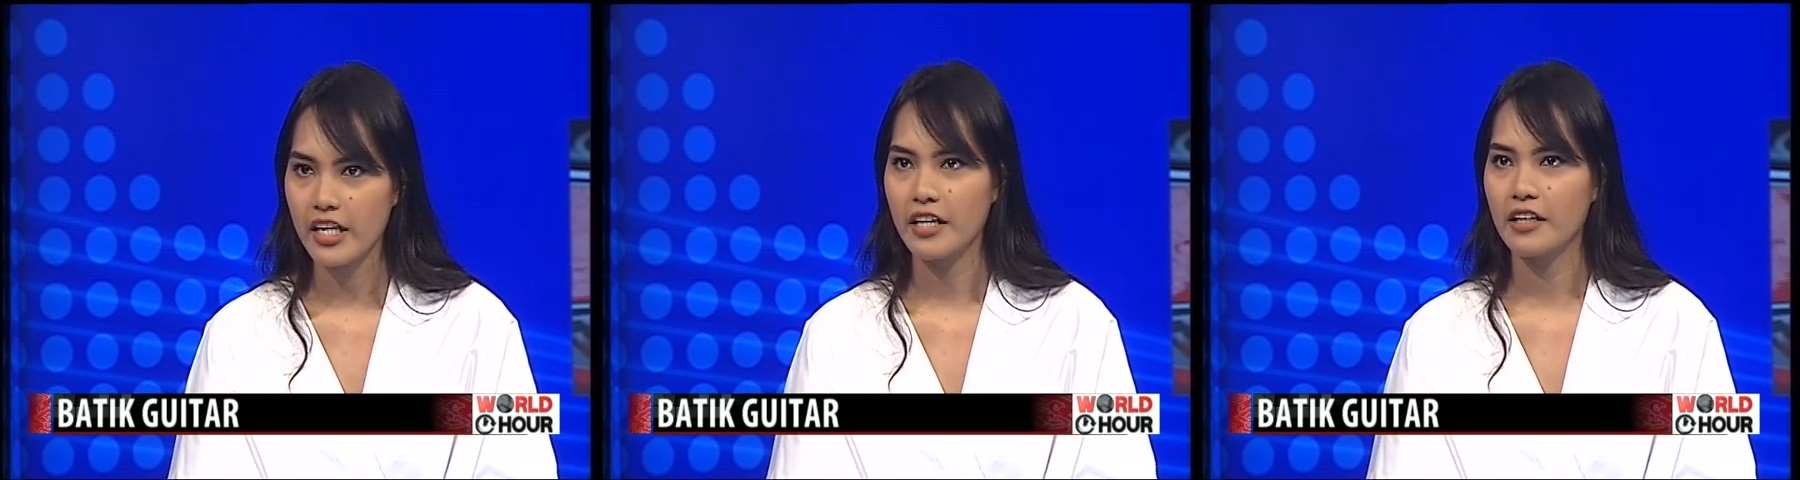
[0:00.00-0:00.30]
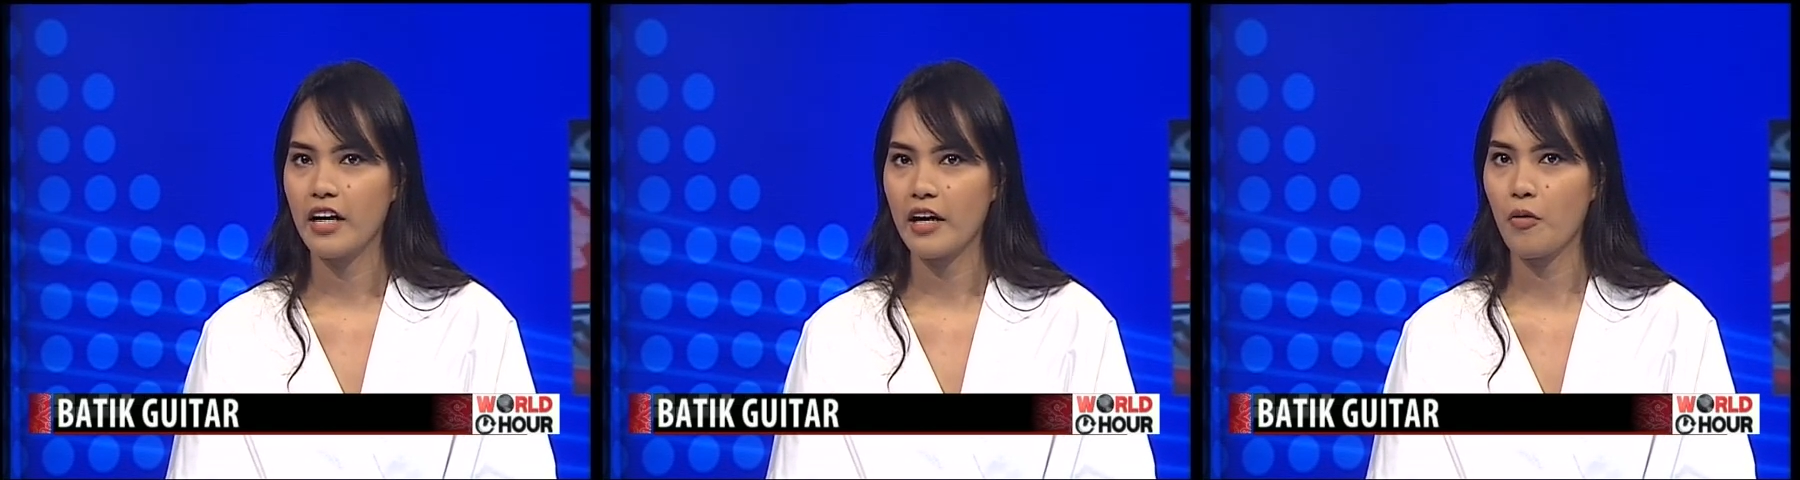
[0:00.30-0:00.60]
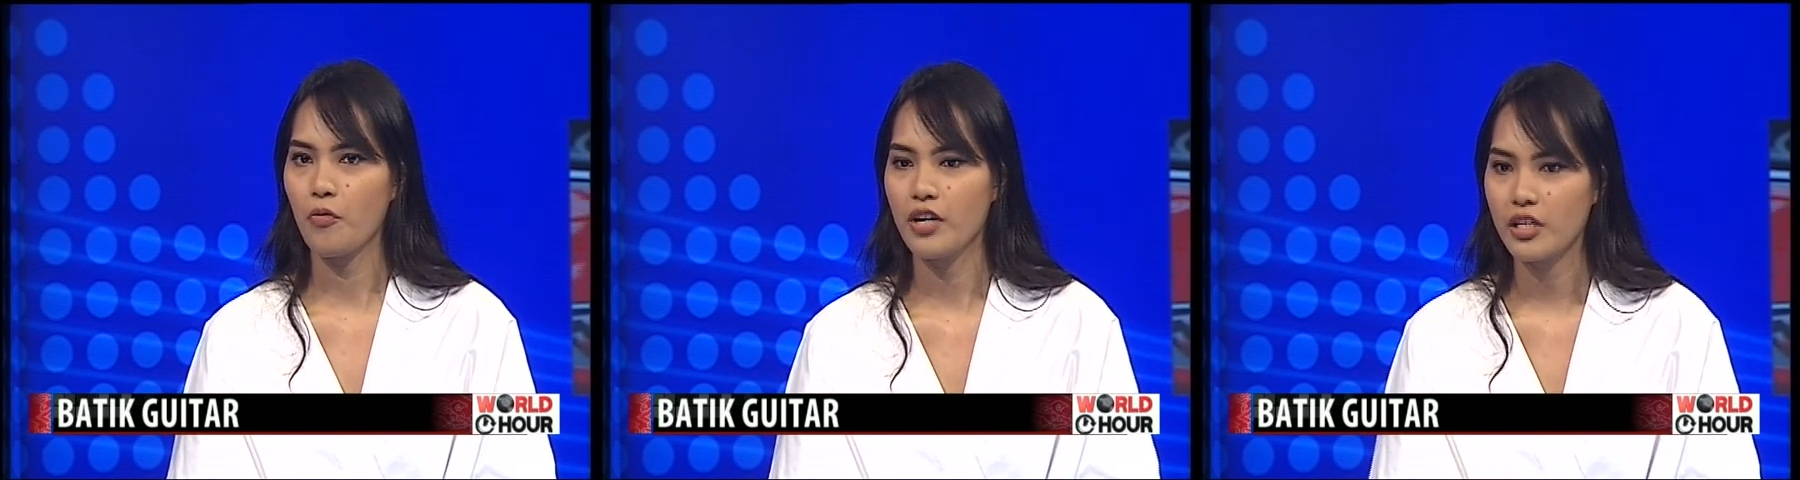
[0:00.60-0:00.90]
here,
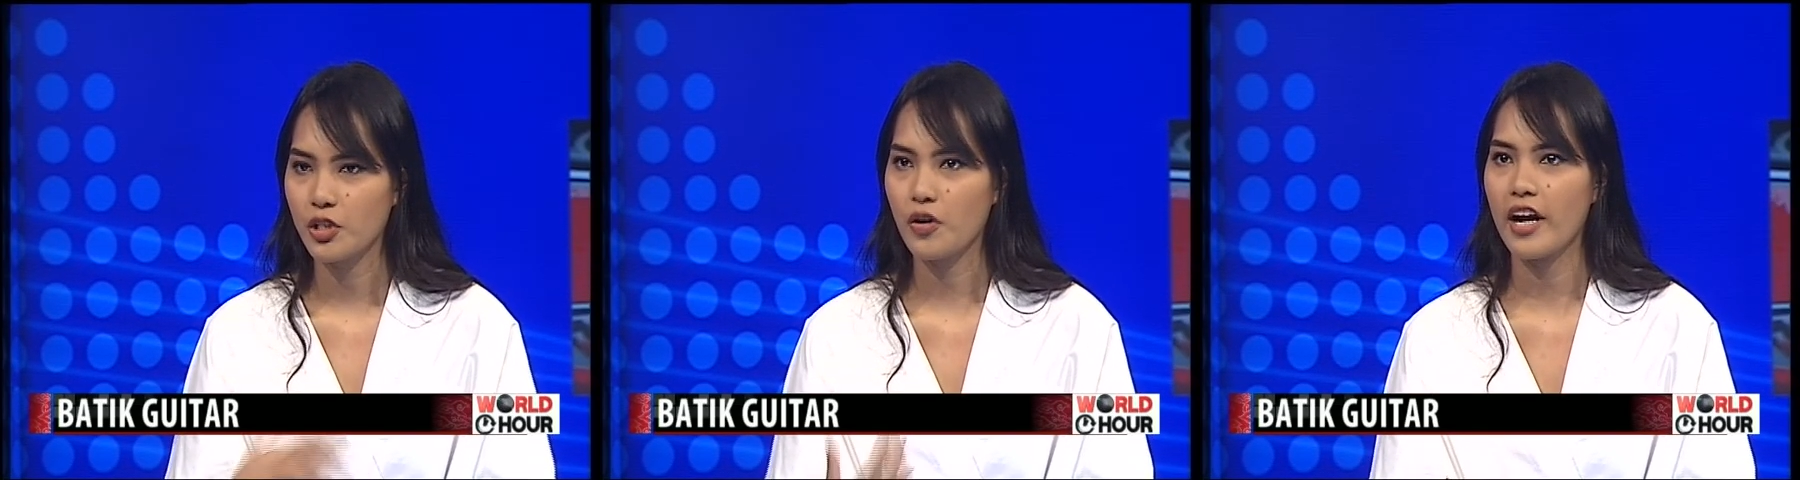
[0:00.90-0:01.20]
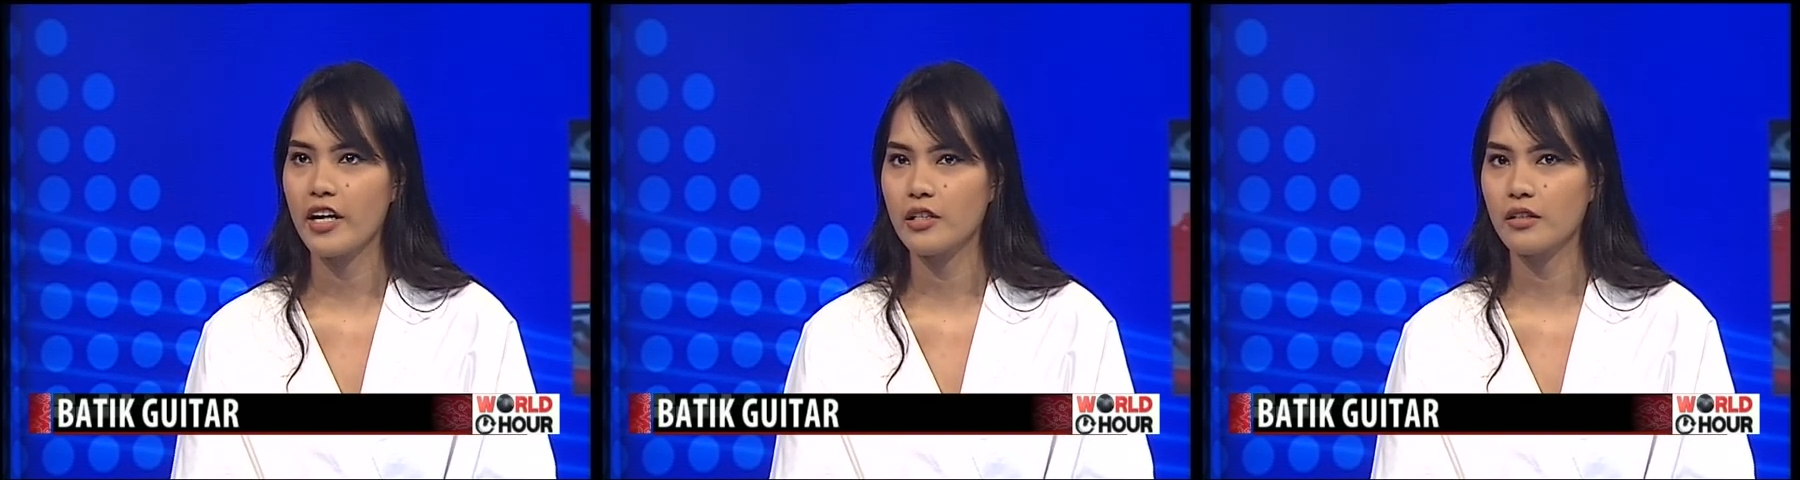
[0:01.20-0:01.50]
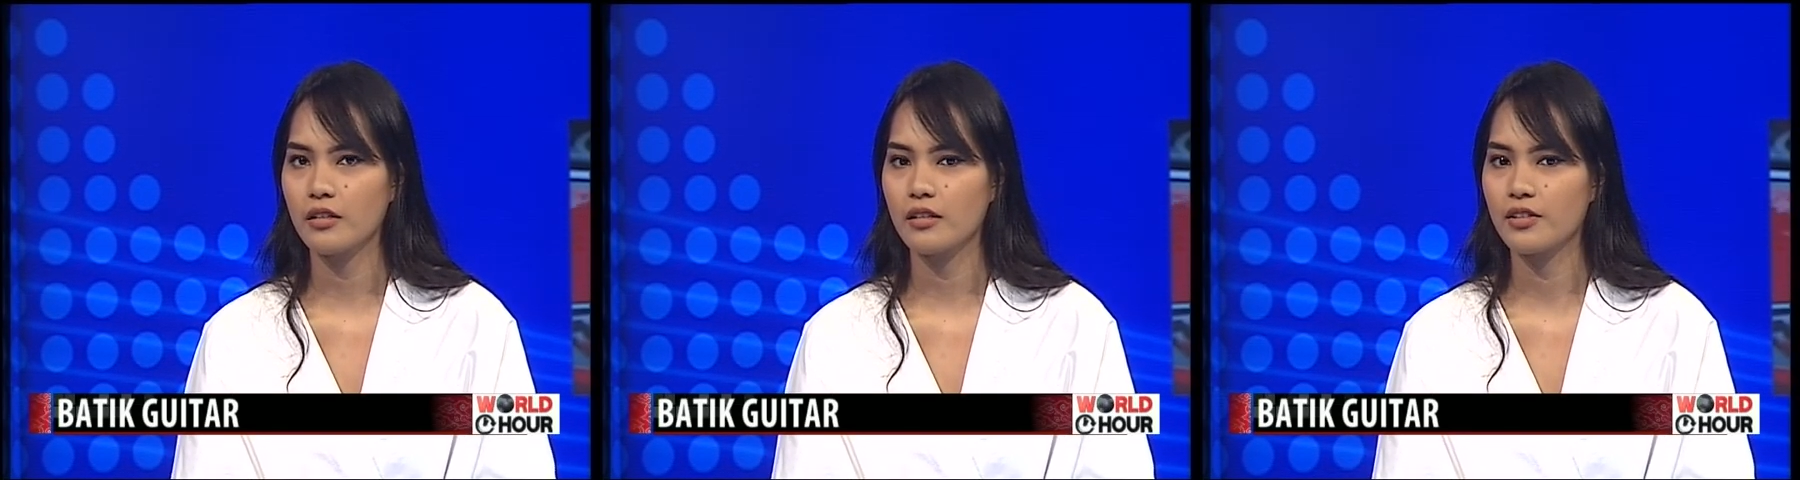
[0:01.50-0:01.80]
like, we are
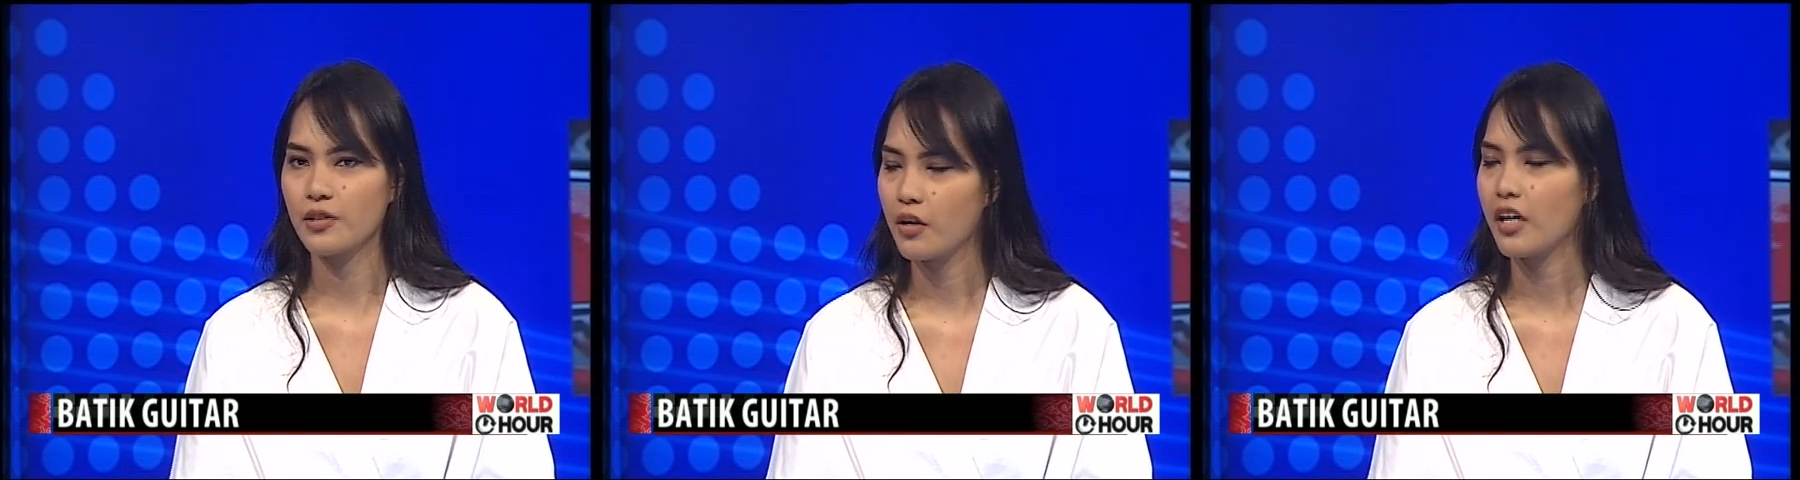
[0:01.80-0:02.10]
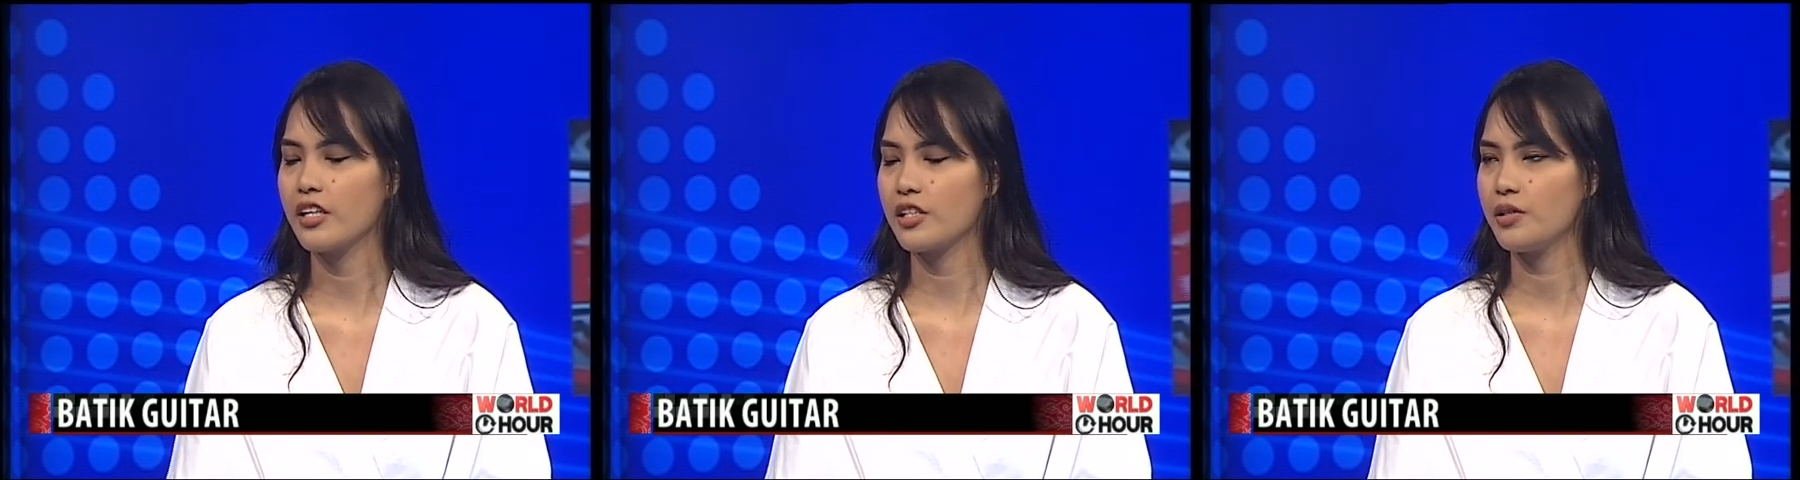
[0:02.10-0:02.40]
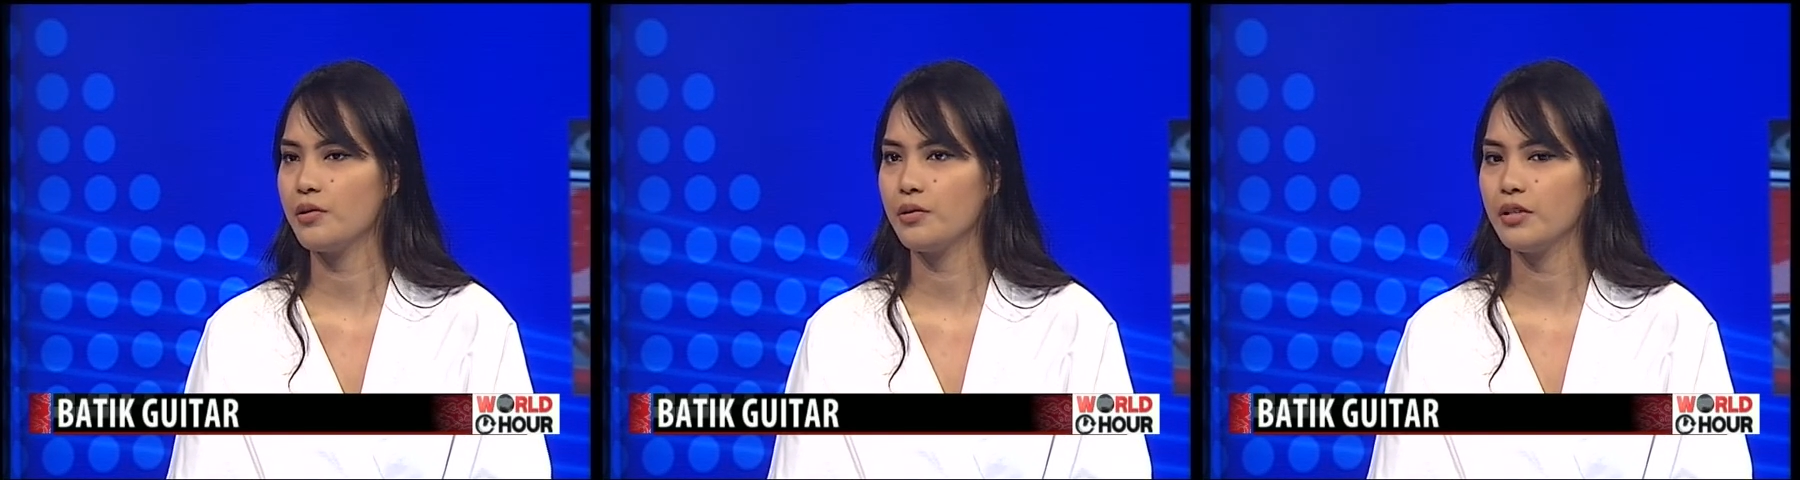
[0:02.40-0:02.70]
trying so hard
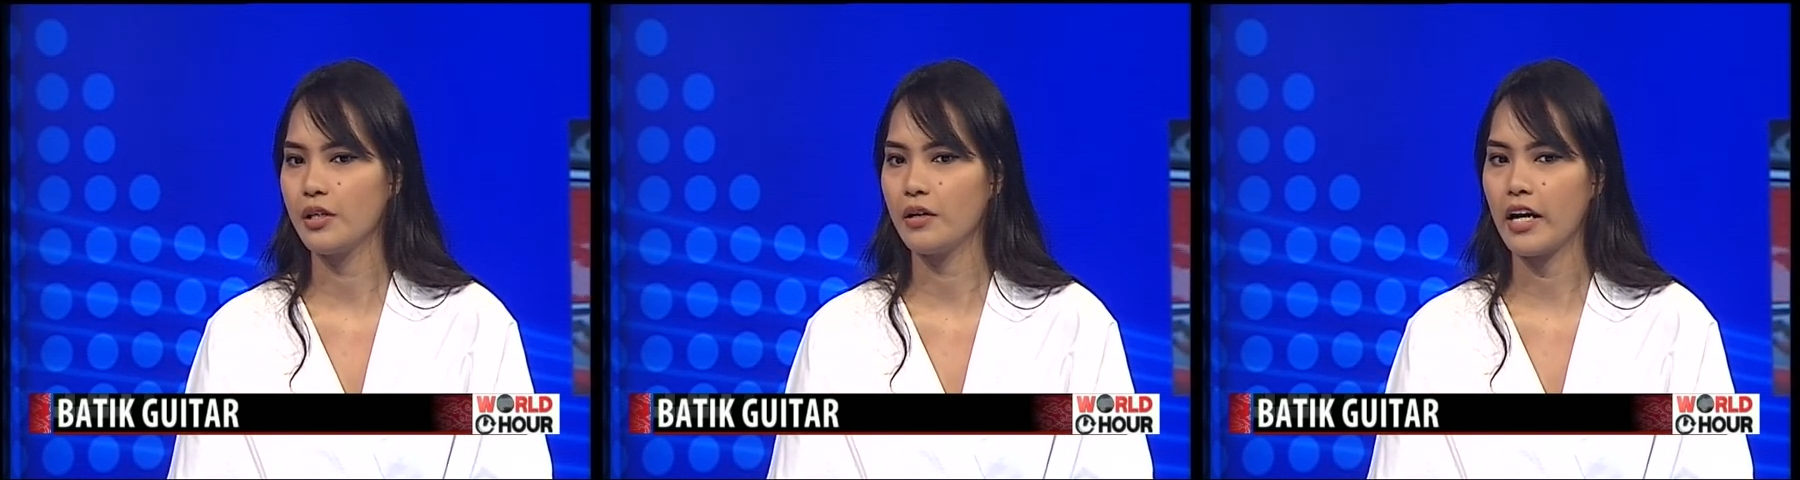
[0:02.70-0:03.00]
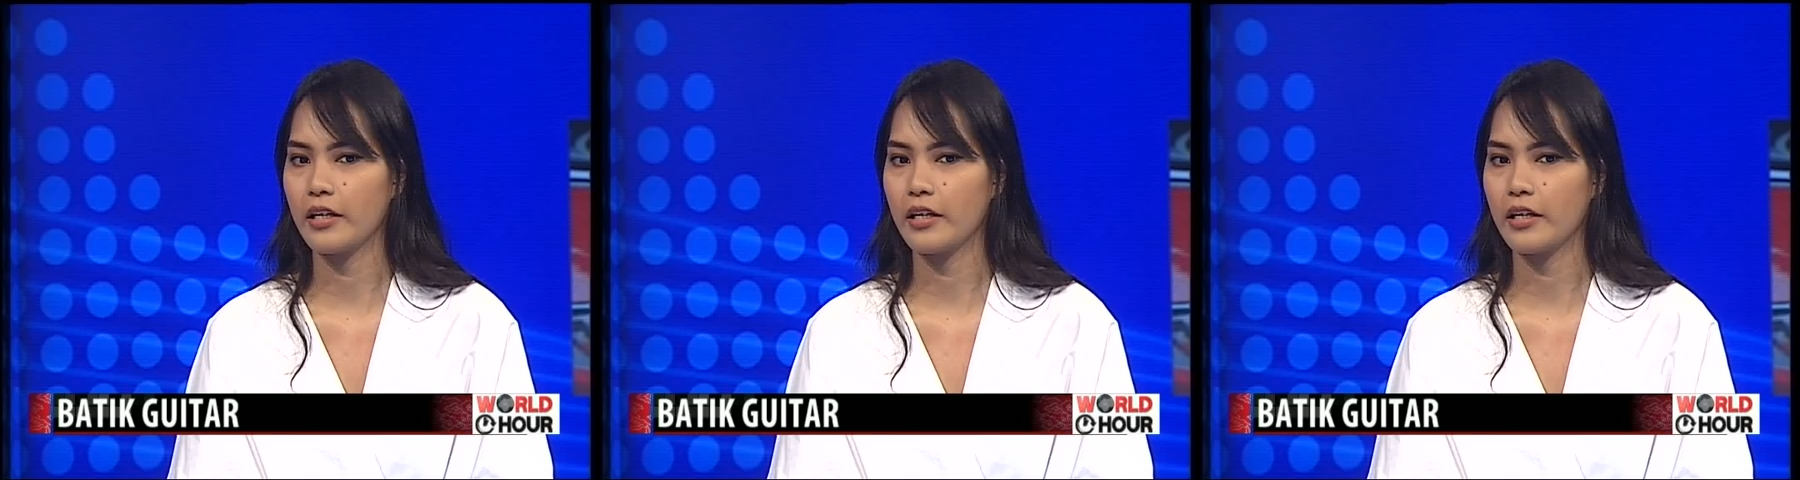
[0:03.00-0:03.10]
to, you know,